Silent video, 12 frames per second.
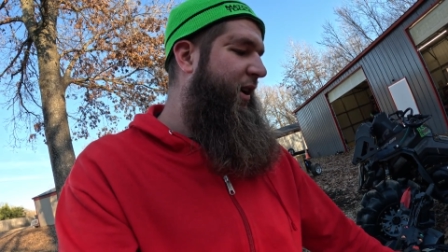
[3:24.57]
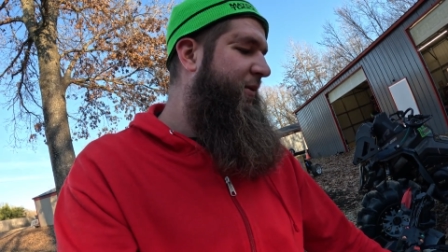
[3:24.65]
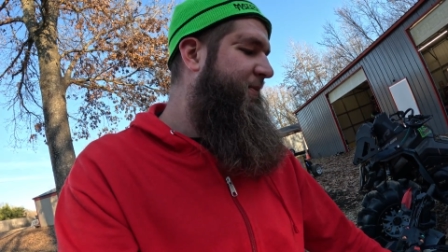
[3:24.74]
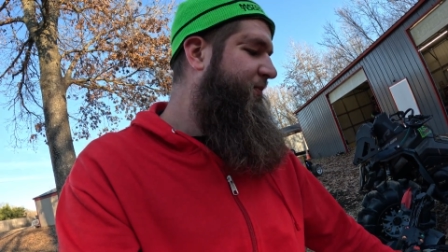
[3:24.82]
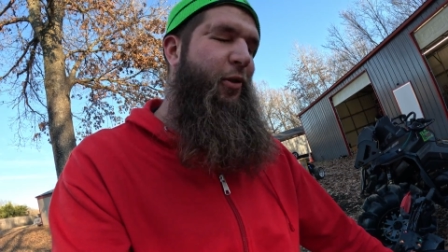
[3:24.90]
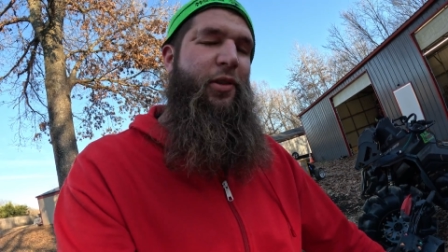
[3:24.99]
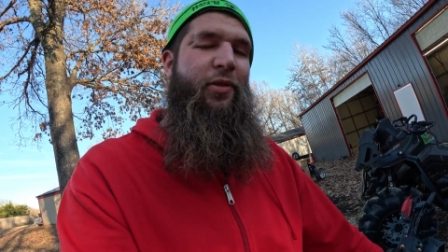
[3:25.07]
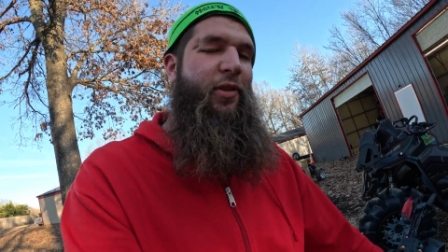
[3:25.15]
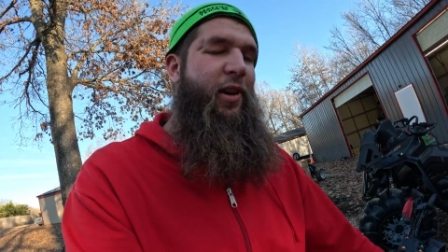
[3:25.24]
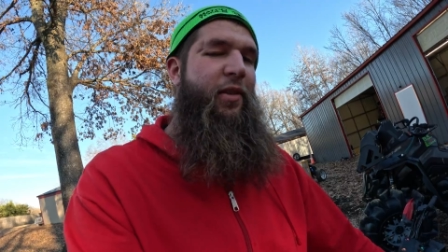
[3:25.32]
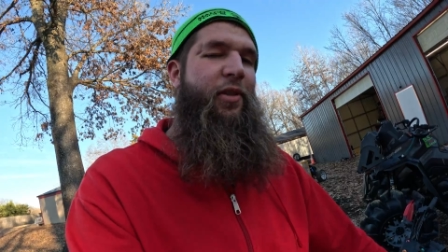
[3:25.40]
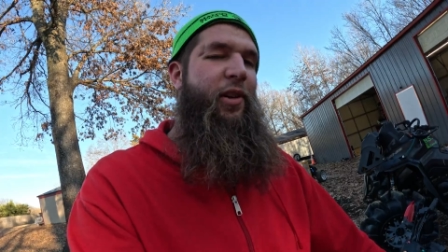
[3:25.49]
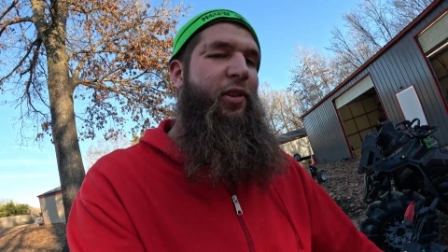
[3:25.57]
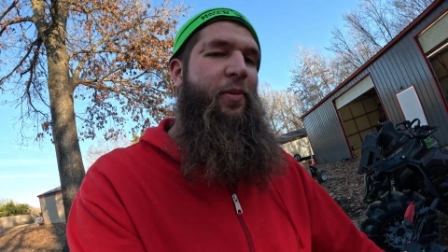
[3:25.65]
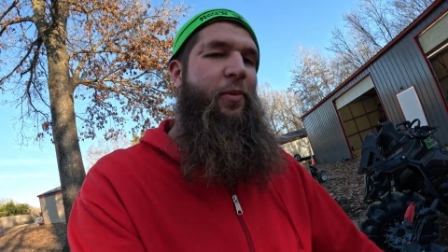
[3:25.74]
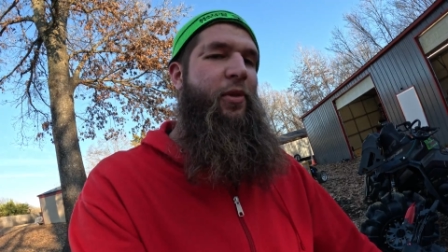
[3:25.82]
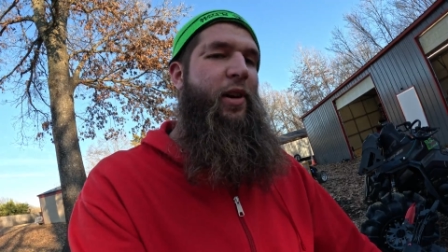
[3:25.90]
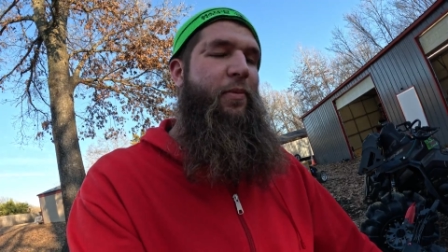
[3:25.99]
It looks very, very
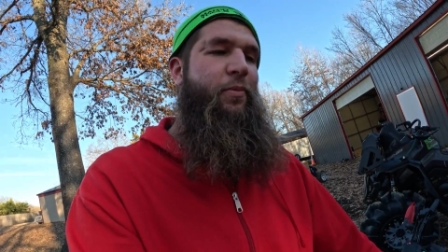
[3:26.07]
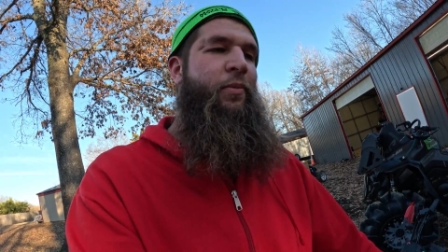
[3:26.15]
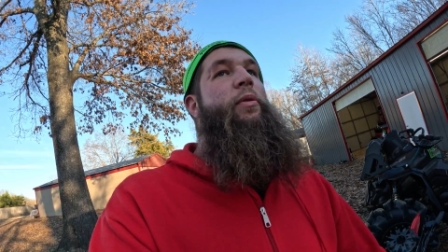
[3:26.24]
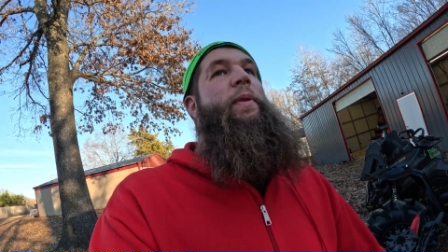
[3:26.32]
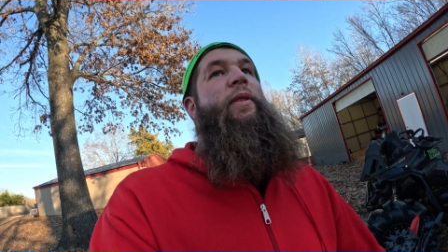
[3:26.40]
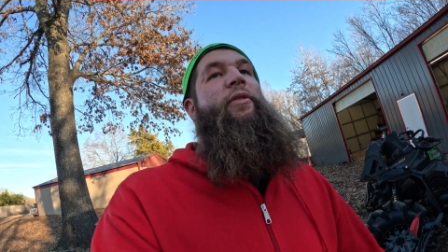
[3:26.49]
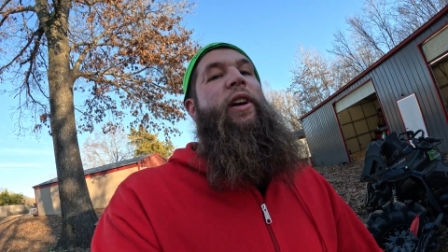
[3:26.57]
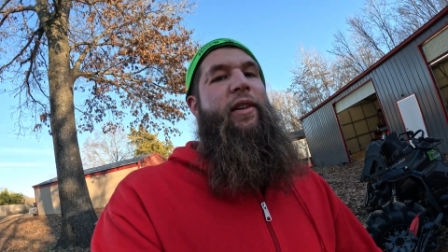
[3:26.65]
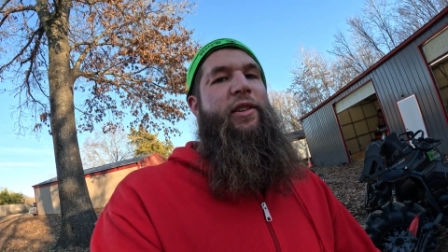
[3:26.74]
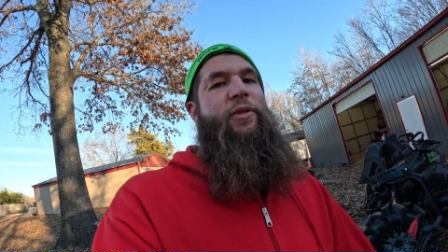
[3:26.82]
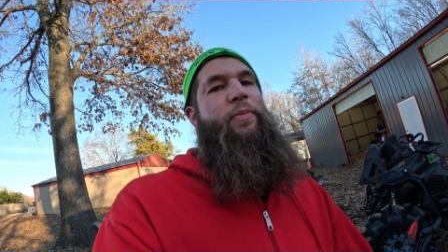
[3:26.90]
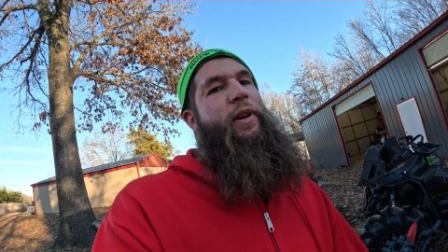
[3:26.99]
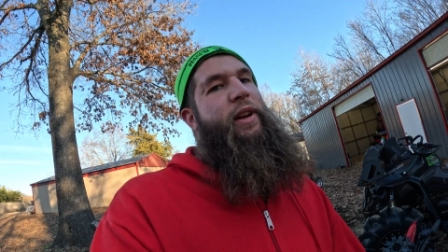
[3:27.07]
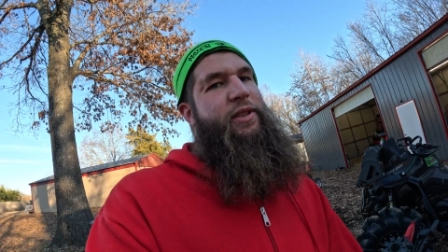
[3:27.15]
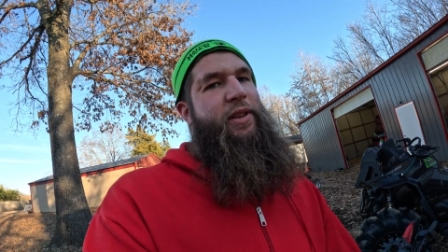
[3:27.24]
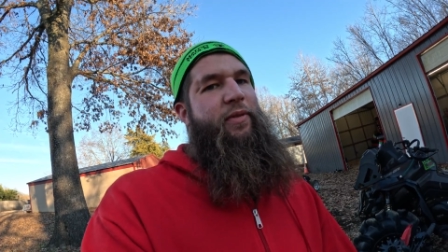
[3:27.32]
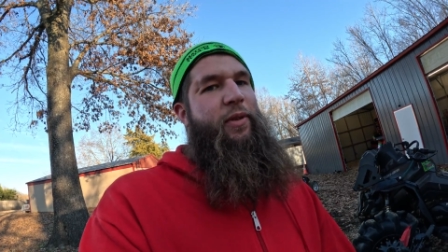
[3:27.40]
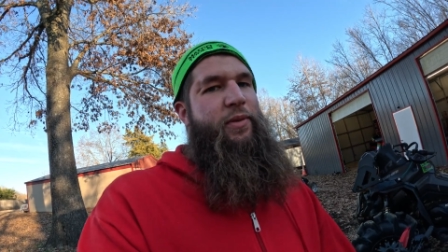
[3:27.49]
similar. I would be very
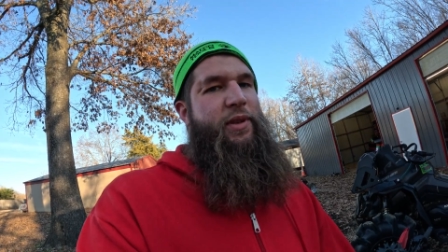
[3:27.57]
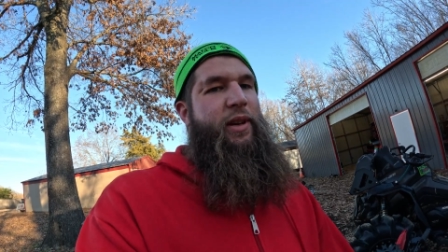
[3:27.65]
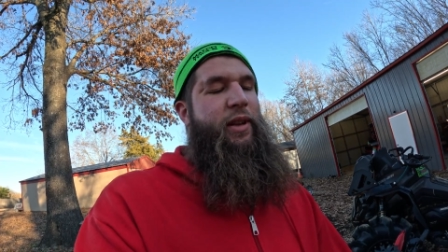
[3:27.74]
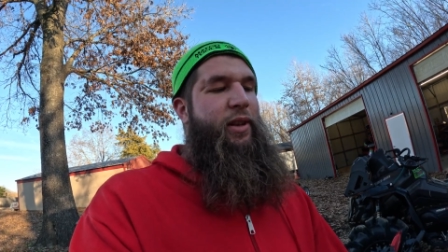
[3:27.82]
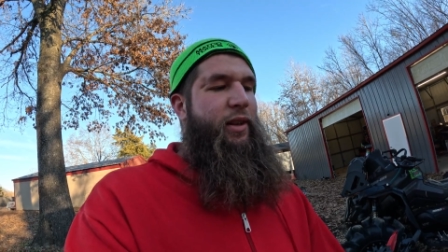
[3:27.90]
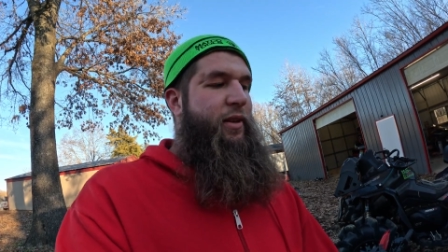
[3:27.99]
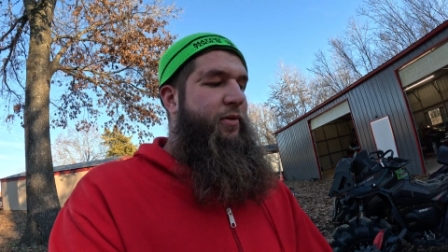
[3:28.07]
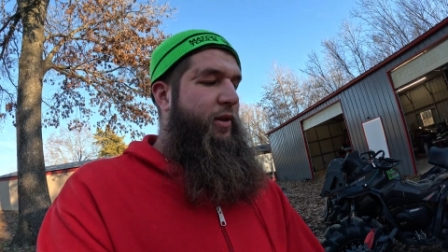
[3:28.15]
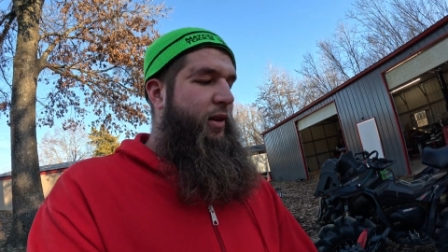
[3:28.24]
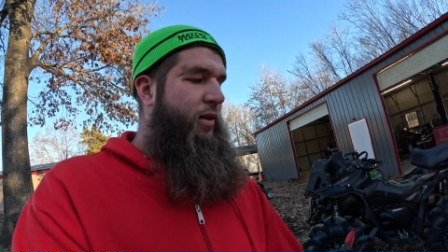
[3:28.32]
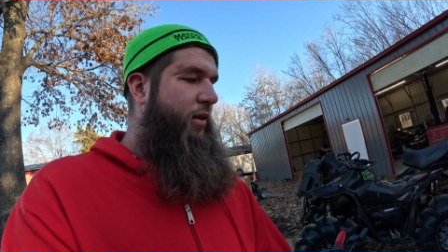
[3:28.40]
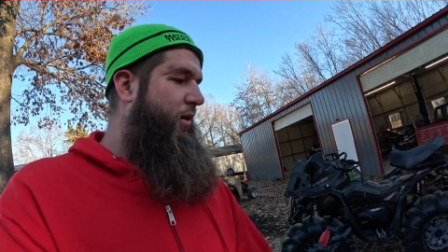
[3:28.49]
surprised if it was anything different.